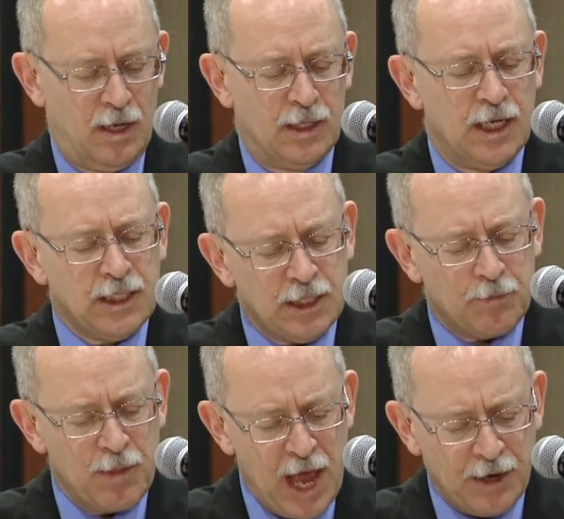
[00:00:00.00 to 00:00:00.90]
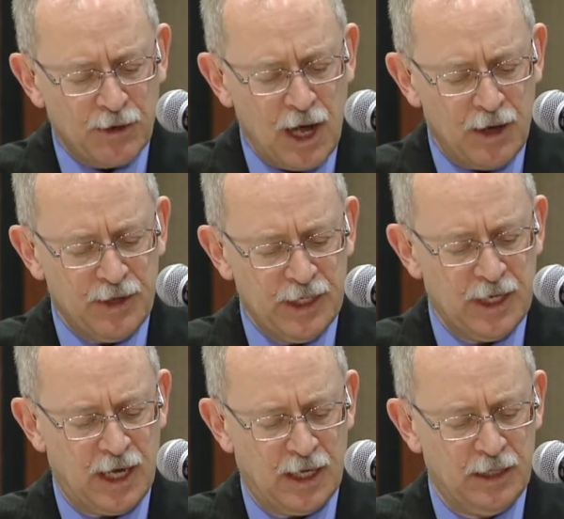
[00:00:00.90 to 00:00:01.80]
Does it matter how they
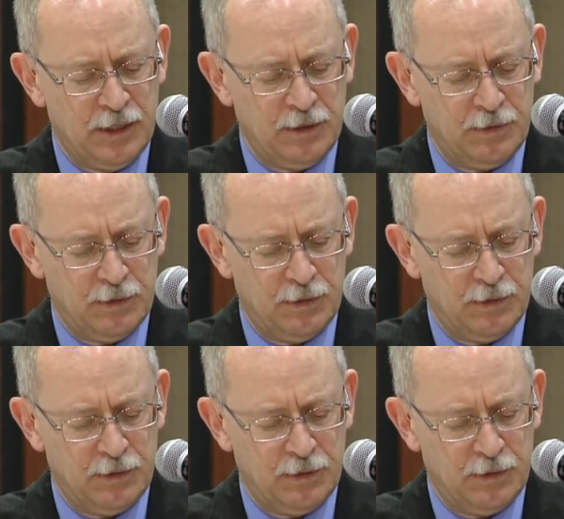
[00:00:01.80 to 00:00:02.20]
died?